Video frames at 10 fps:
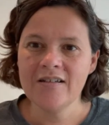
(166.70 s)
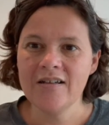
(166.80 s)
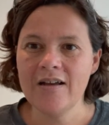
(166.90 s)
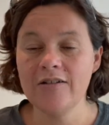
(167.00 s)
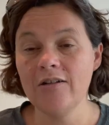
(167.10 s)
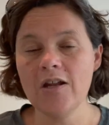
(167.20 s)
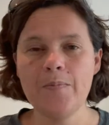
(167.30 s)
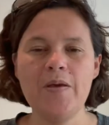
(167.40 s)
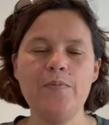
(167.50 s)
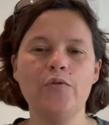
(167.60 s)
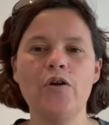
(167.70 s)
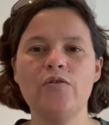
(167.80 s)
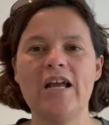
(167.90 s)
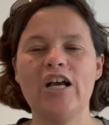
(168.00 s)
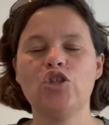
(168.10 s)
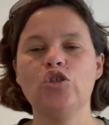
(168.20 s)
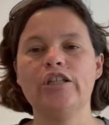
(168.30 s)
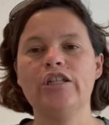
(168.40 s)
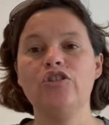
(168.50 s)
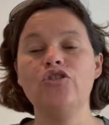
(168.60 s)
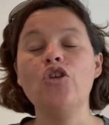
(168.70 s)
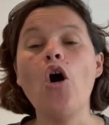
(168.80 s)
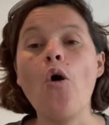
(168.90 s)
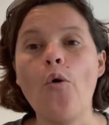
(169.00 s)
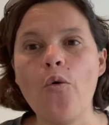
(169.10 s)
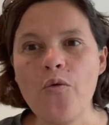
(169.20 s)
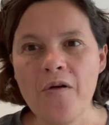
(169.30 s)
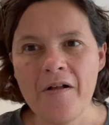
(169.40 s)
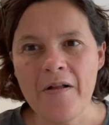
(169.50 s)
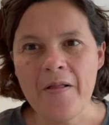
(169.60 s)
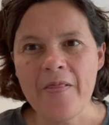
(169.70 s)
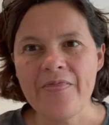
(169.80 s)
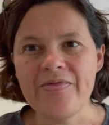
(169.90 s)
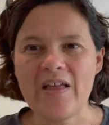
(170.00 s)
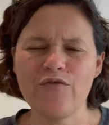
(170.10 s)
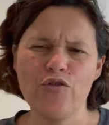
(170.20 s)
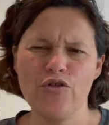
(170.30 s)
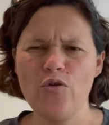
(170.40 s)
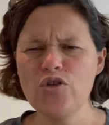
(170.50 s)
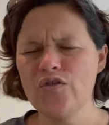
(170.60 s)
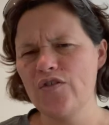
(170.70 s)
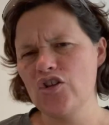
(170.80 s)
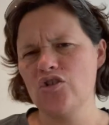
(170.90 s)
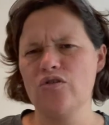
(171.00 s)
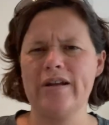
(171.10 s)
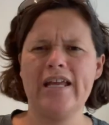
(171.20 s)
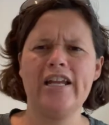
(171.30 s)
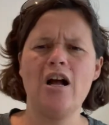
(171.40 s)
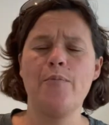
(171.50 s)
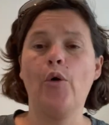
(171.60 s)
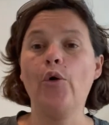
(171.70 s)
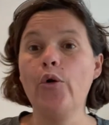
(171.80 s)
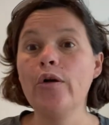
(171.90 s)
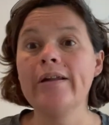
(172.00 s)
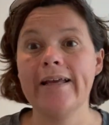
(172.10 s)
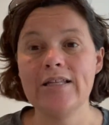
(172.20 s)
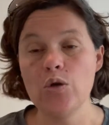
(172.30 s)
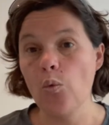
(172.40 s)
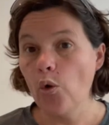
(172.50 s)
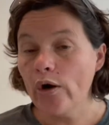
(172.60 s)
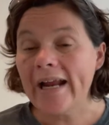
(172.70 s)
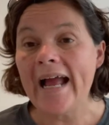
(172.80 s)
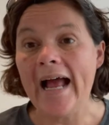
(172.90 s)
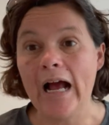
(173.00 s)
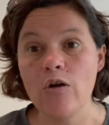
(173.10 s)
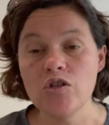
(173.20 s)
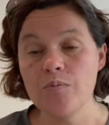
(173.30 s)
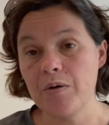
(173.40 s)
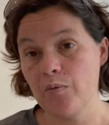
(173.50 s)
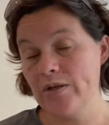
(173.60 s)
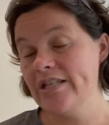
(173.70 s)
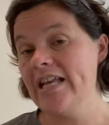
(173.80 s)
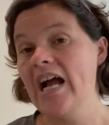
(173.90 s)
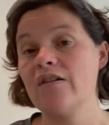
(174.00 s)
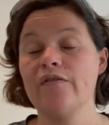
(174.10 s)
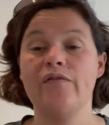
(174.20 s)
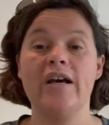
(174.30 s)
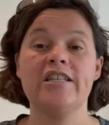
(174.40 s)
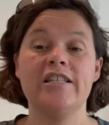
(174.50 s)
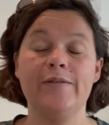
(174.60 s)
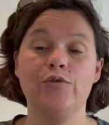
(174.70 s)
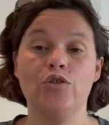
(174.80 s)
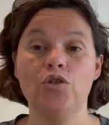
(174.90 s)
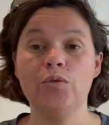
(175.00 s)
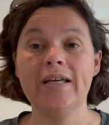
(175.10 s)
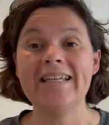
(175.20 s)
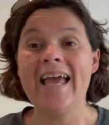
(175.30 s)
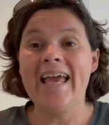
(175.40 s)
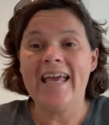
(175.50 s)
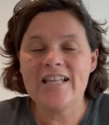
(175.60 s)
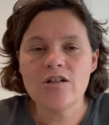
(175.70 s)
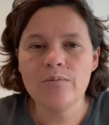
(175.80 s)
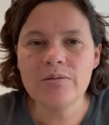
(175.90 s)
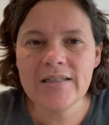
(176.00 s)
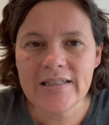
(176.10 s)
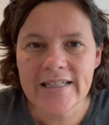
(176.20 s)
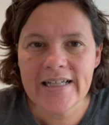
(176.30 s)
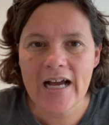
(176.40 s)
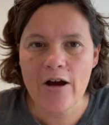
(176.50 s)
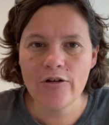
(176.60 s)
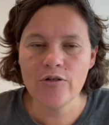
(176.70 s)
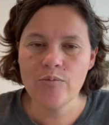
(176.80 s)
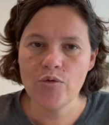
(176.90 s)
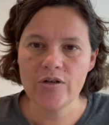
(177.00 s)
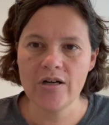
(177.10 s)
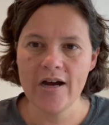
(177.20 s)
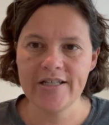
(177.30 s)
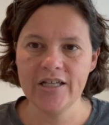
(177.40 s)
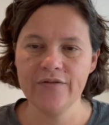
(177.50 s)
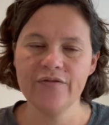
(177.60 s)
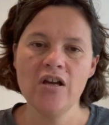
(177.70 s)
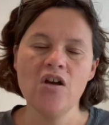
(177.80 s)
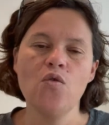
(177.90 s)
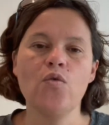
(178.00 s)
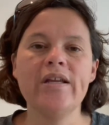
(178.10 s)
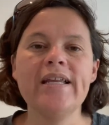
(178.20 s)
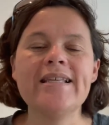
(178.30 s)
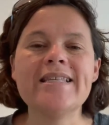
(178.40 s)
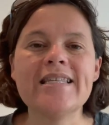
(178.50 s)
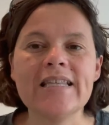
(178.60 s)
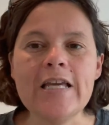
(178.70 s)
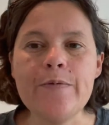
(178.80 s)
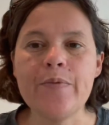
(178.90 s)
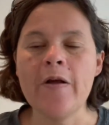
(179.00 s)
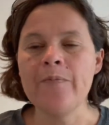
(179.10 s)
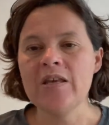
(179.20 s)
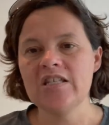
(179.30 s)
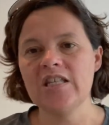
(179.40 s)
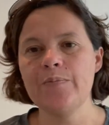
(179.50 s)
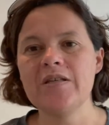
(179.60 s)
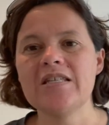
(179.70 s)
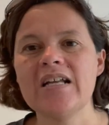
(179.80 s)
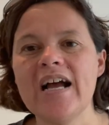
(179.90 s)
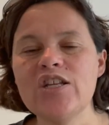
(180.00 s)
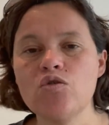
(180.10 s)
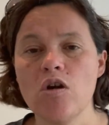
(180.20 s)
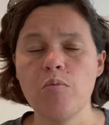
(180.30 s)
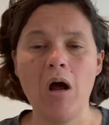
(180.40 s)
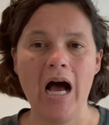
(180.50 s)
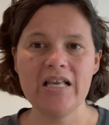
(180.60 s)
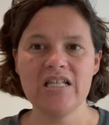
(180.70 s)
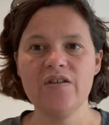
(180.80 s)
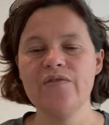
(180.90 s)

And a lot of people don't actually know that for those of us who are getting up early to work out, but we sacrifice sleep to doing it, it's completely counterproductive. We need sleep. Sleep is tied to our positive